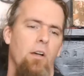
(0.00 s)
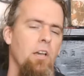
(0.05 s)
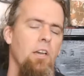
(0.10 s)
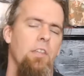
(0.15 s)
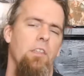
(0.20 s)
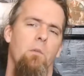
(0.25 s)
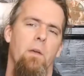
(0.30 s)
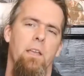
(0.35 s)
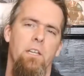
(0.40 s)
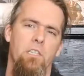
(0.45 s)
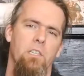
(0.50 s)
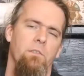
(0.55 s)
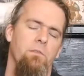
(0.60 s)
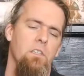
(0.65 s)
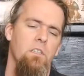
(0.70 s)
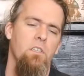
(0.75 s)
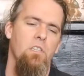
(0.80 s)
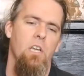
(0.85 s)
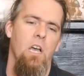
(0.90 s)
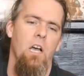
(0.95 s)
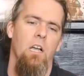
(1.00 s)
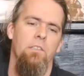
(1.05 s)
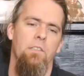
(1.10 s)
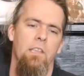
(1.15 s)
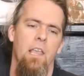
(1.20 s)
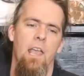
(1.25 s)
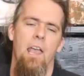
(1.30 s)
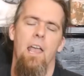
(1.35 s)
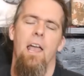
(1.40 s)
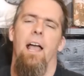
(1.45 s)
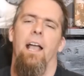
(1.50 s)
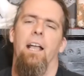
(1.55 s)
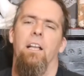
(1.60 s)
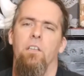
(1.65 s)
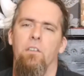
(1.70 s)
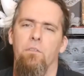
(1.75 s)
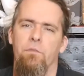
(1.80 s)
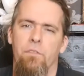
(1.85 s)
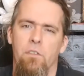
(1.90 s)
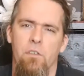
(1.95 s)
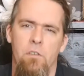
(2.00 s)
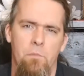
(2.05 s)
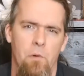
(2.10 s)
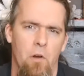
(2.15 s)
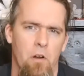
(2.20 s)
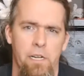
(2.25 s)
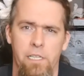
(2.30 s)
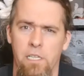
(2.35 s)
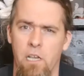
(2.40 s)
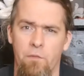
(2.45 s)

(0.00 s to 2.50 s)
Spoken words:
Earthquake, Shifting Shards, and Confused Priorities.